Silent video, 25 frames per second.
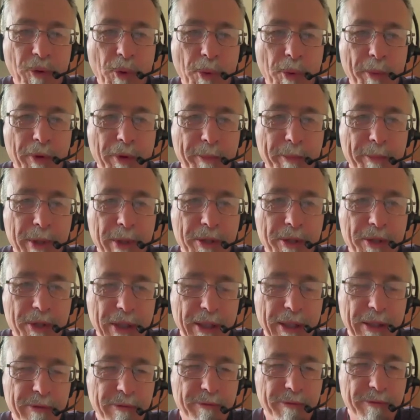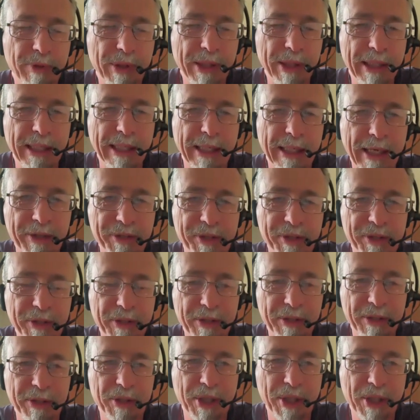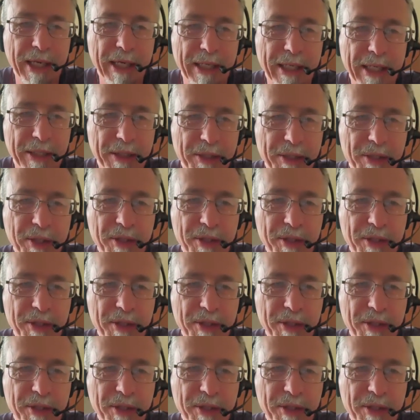of the music really hasn't changed.